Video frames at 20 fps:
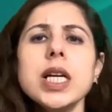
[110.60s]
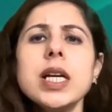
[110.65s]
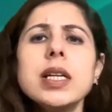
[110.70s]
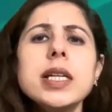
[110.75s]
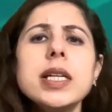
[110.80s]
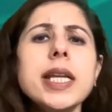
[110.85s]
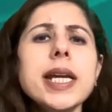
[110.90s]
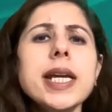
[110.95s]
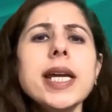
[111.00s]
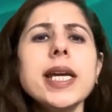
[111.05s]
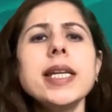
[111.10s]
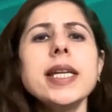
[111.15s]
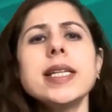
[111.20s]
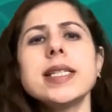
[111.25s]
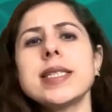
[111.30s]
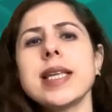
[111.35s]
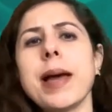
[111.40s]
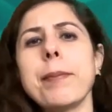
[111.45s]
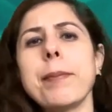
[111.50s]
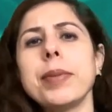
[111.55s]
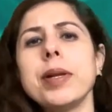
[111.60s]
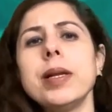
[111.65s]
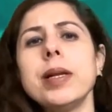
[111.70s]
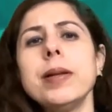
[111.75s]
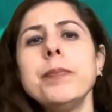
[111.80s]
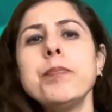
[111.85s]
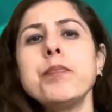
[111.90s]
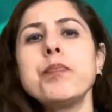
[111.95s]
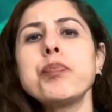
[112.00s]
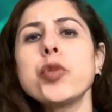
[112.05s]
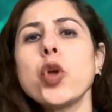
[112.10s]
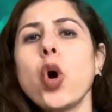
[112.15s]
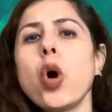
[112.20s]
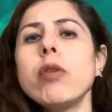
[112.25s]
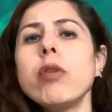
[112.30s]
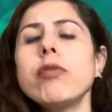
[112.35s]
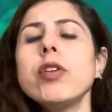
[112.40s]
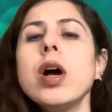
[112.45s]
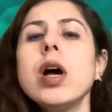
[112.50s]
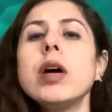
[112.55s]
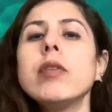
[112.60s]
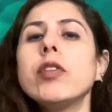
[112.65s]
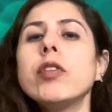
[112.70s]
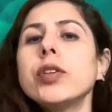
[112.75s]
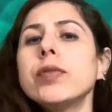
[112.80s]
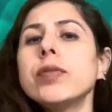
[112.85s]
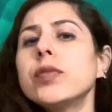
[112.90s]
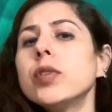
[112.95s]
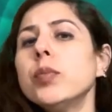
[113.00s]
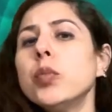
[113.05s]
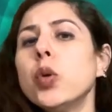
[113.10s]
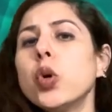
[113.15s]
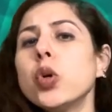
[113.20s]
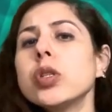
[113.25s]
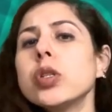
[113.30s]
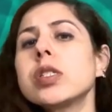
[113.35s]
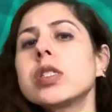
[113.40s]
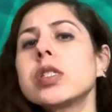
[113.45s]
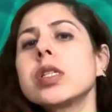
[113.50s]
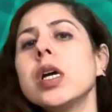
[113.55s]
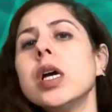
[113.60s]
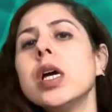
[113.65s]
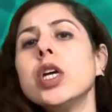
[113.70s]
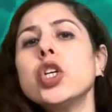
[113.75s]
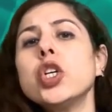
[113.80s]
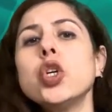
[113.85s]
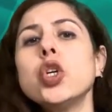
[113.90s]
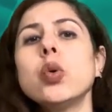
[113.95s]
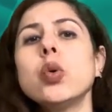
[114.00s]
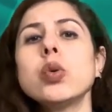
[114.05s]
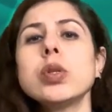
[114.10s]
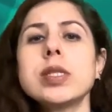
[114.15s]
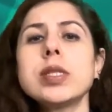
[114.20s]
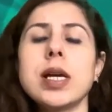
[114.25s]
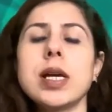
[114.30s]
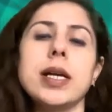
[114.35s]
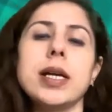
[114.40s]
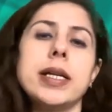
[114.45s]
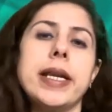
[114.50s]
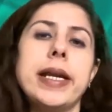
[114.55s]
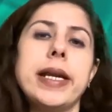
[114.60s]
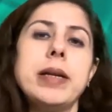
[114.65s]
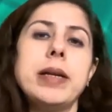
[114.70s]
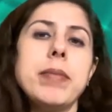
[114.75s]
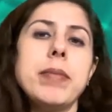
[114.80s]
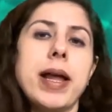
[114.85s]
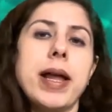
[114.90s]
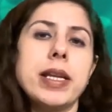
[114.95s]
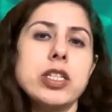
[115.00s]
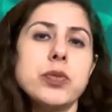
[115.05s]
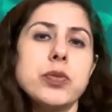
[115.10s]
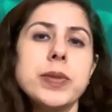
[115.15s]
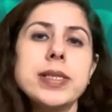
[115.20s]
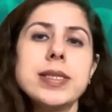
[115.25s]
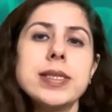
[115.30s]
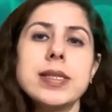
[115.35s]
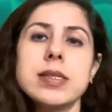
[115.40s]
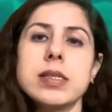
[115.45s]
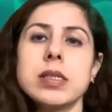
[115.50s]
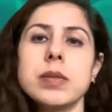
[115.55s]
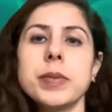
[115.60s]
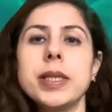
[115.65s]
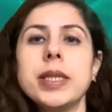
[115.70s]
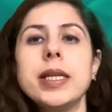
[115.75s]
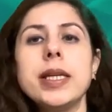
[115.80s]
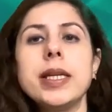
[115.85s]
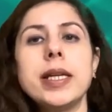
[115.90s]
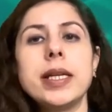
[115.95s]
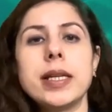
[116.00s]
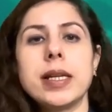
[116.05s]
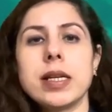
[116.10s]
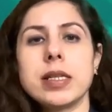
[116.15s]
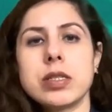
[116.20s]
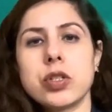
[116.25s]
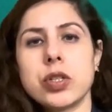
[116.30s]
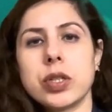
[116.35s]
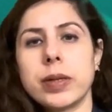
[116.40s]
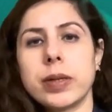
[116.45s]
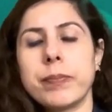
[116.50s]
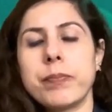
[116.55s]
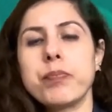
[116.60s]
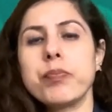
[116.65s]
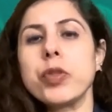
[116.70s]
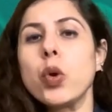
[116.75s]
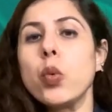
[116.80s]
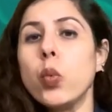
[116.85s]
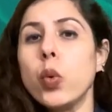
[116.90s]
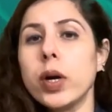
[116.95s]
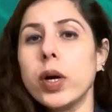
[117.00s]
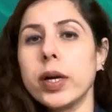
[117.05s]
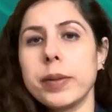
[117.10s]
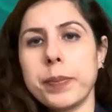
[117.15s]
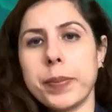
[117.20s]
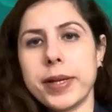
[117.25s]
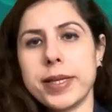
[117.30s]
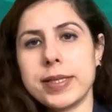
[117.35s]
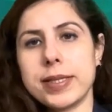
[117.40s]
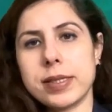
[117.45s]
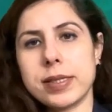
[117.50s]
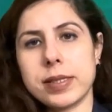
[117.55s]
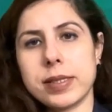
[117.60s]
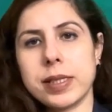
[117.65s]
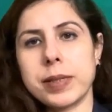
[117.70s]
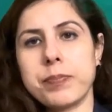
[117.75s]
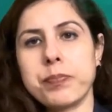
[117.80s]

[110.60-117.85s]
Take an example of one of the most used content management system in the industry, WordPress.